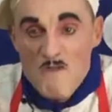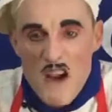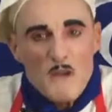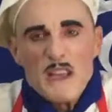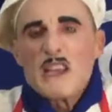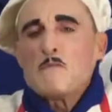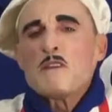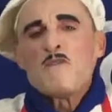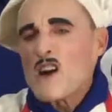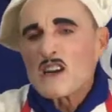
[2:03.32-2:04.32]
We keep it
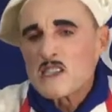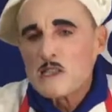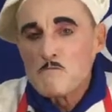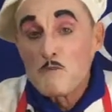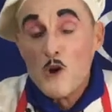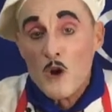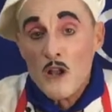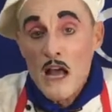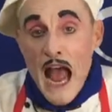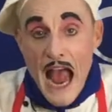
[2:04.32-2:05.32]
very simple.
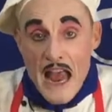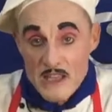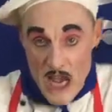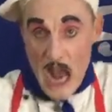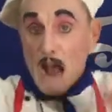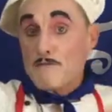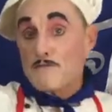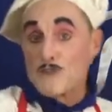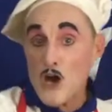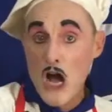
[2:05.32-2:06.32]
And
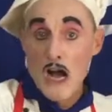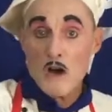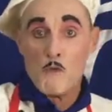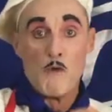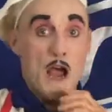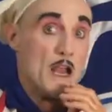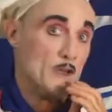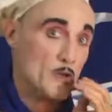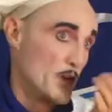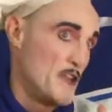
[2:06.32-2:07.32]
after, well,
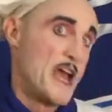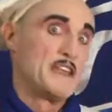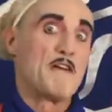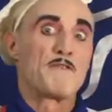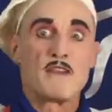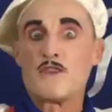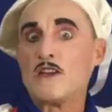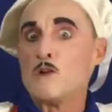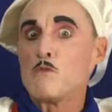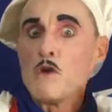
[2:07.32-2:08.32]
you can add everything
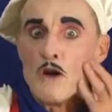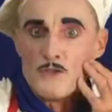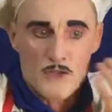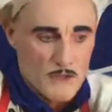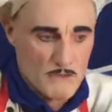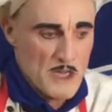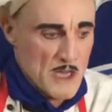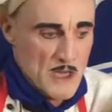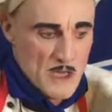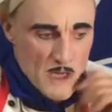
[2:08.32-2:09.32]
you want. You
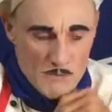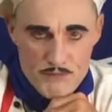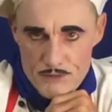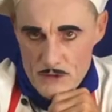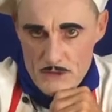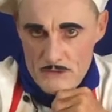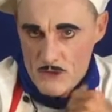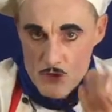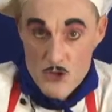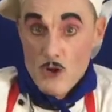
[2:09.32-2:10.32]
put
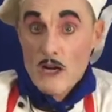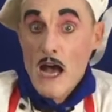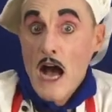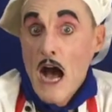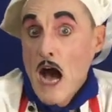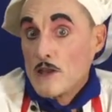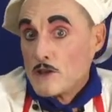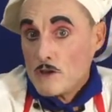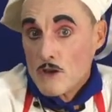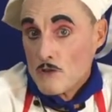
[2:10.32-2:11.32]
chocolate,
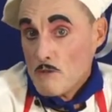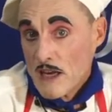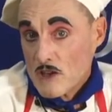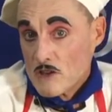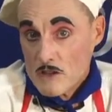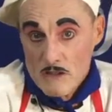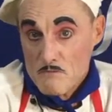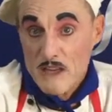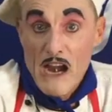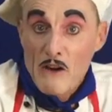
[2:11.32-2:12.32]
you can make
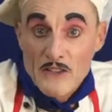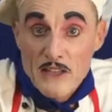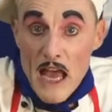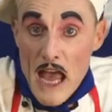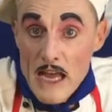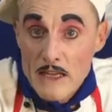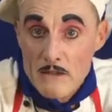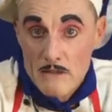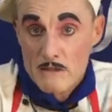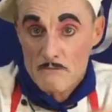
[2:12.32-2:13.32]
carrot cake,
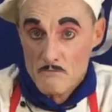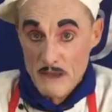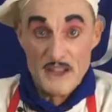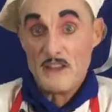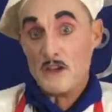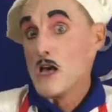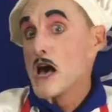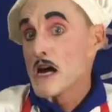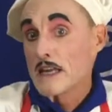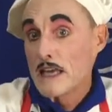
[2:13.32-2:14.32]

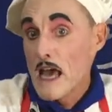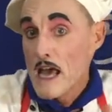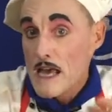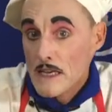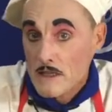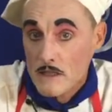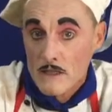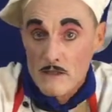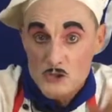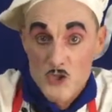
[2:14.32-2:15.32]
banana cake,
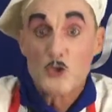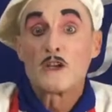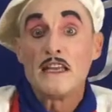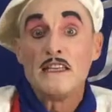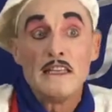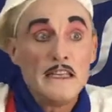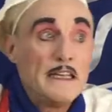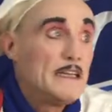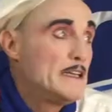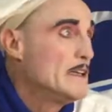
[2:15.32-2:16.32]

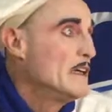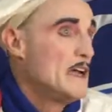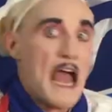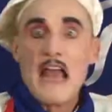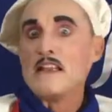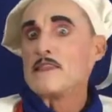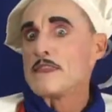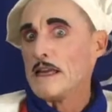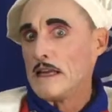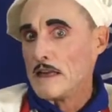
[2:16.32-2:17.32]
zucchini,
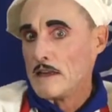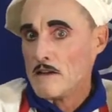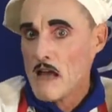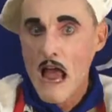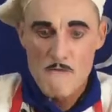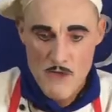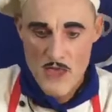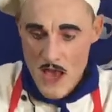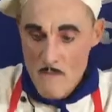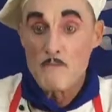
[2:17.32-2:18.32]
anything, everything.
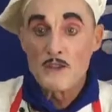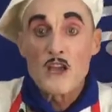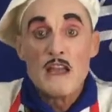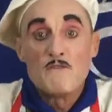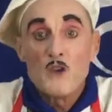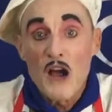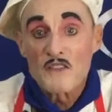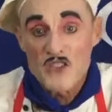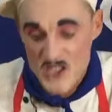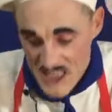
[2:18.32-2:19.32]
But if you
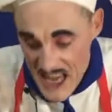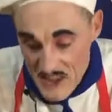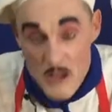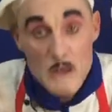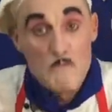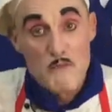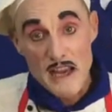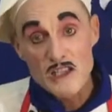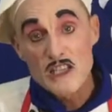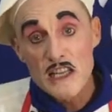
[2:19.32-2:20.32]
understand the
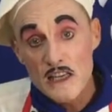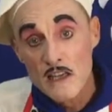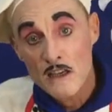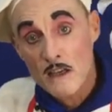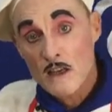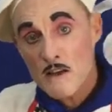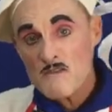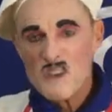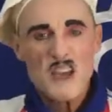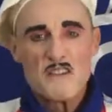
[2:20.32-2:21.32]
basic,
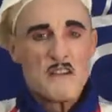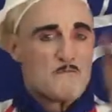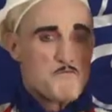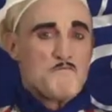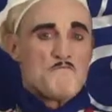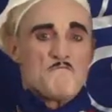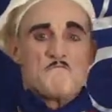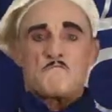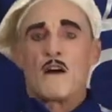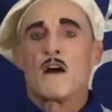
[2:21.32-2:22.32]
then
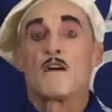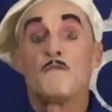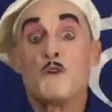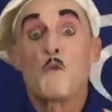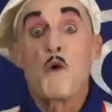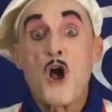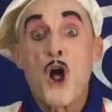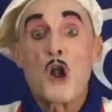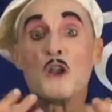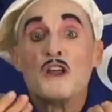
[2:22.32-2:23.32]
the
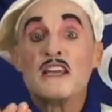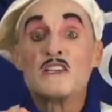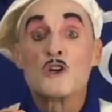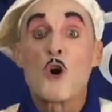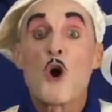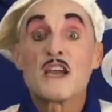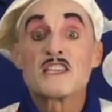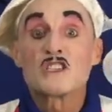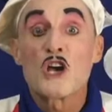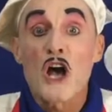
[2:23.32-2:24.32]
world is
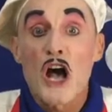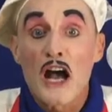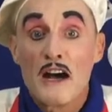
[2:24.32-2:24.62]
oyster.